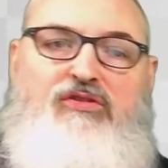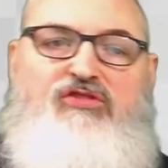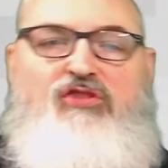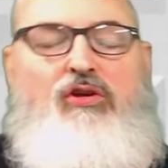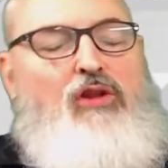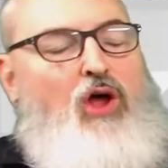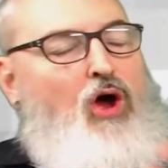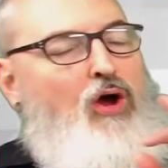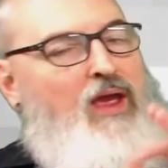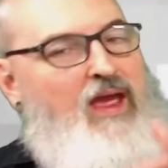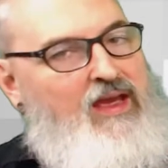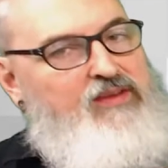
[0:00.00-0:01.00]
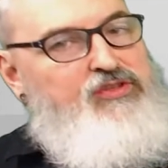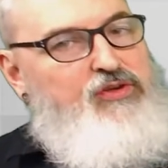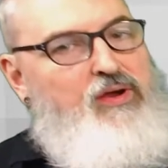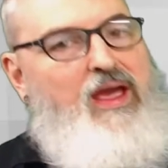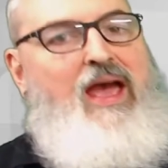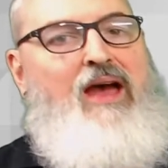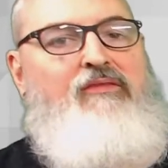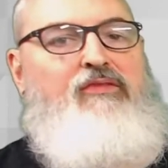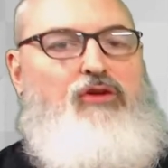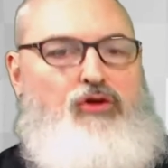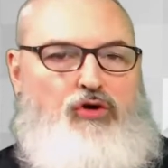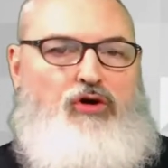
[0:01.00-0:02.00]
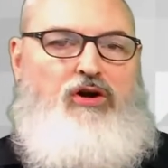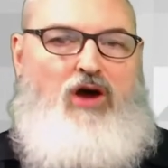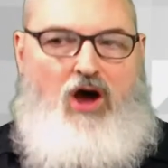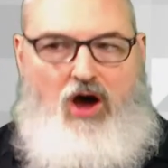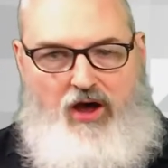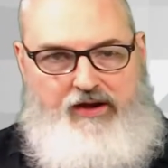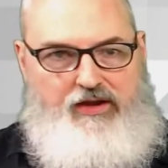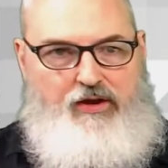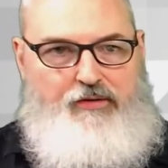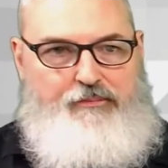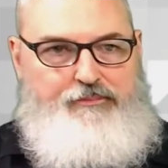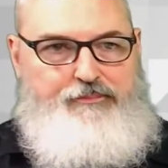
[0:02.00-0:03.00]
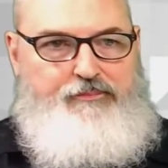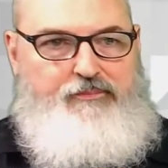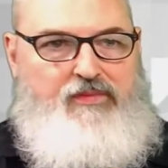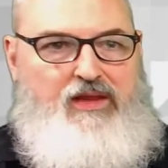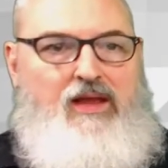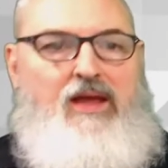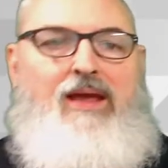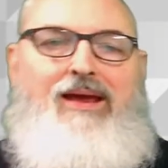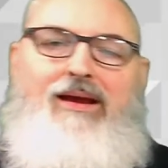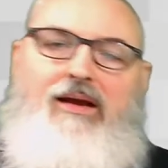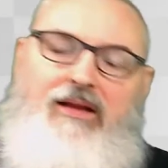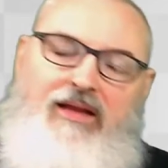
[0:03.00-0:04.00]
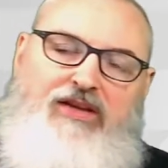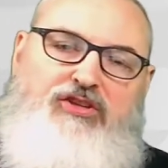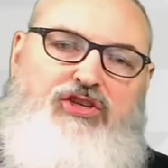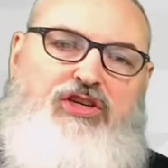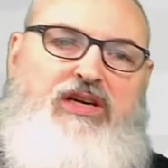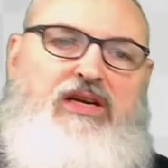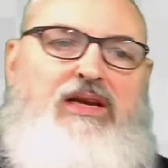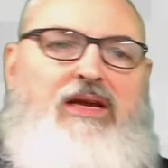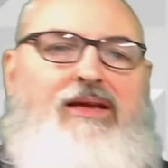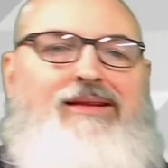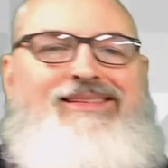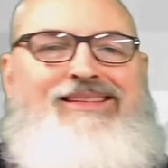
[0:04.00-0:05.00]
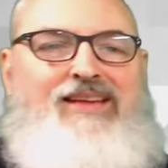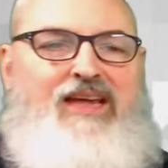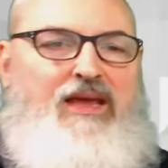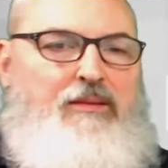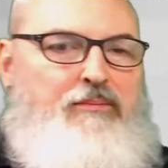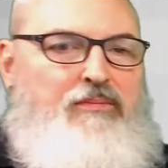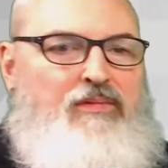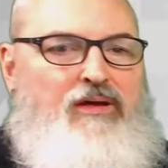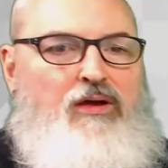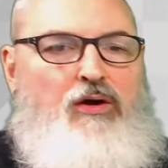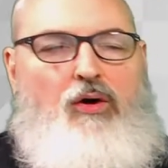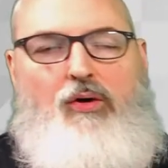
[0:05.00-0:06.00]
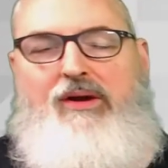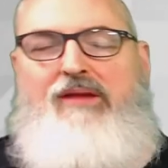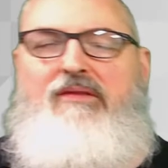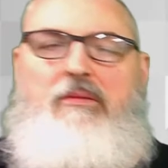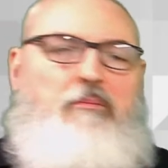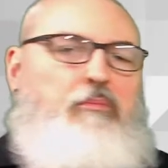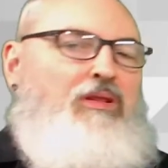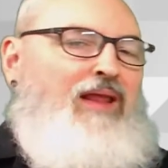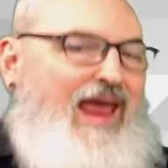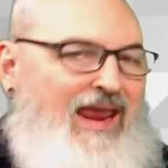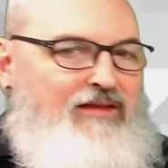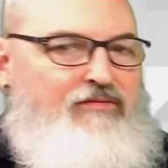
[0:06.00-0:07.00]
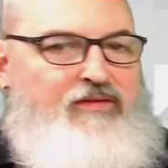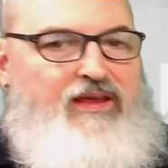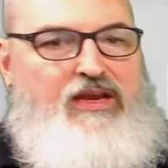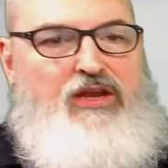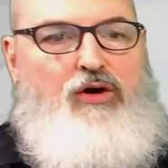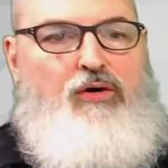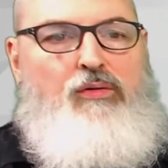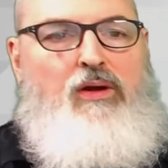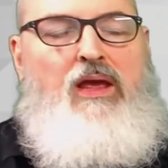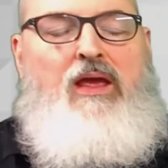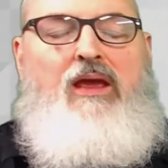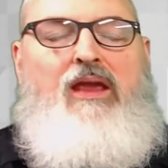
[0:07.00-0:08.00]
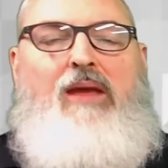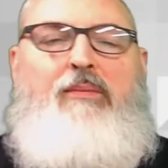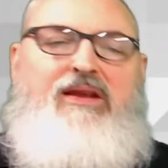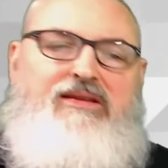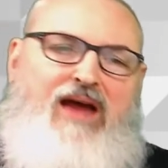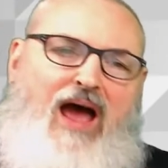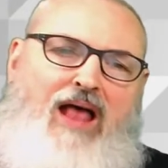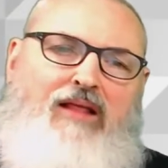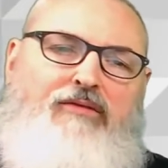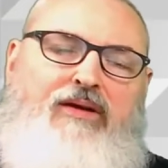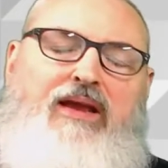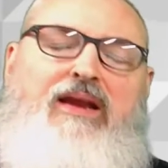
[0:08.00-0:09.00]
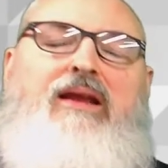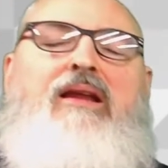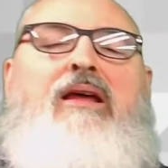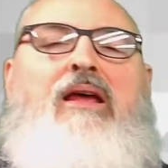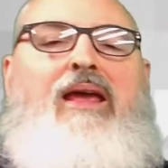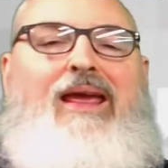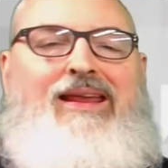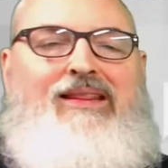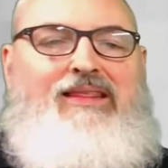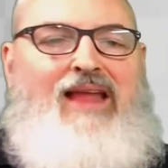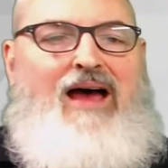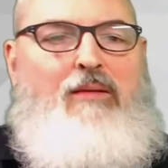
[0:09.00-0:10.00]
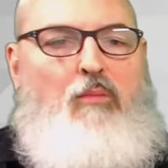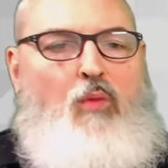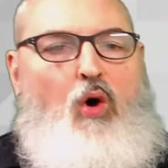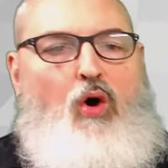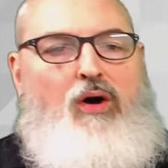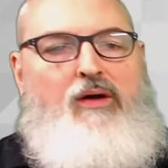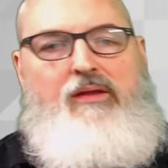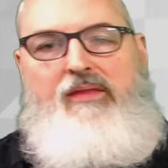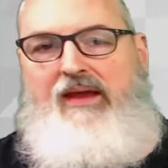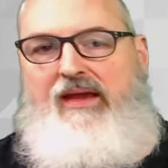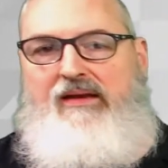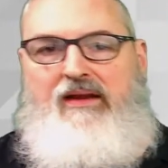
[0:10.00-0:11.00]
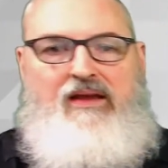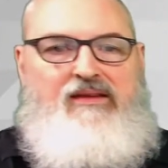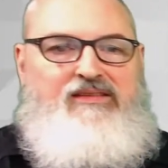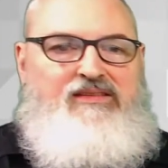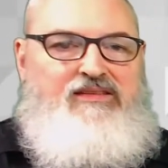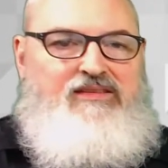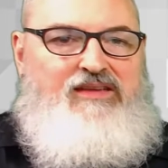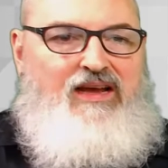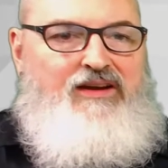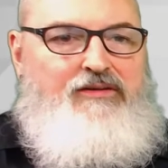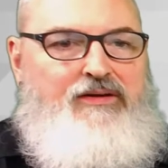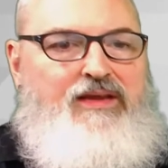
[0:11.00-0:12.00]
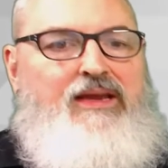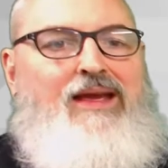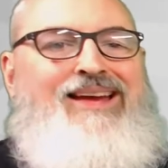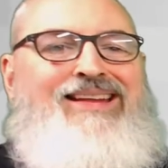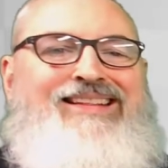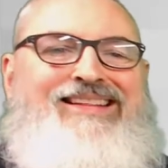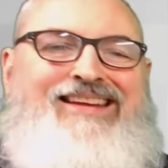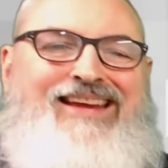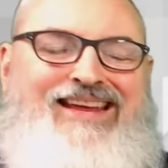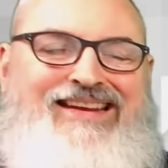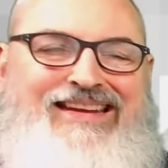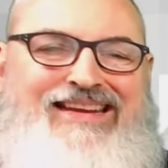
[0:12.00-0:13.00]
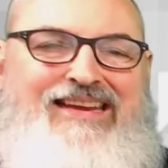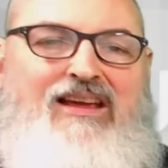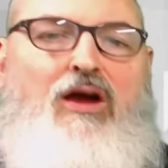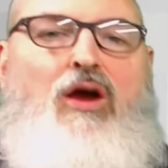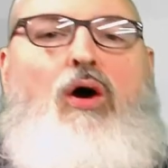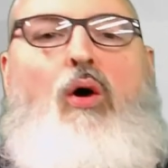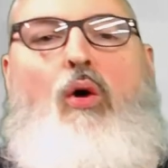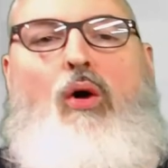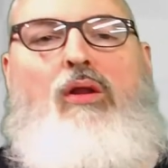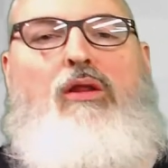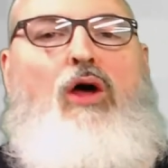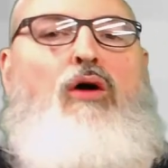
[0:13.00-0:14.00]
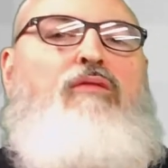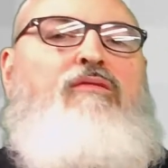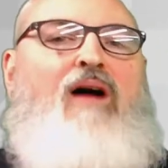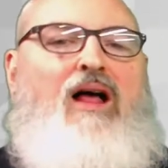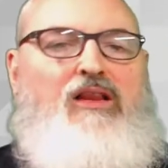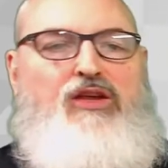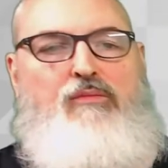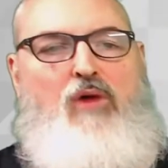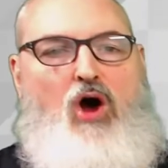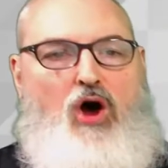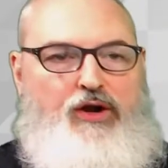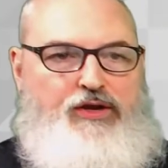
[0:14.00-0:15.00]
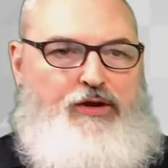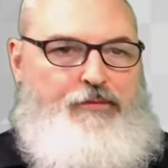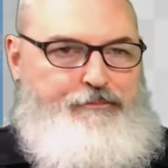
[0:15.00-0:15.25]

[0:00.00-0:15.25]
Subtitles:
so long as you have good audio. Glitchy, dim, or even blank video can be tolerated a lot more than stuttering, tinny, or low volume audio.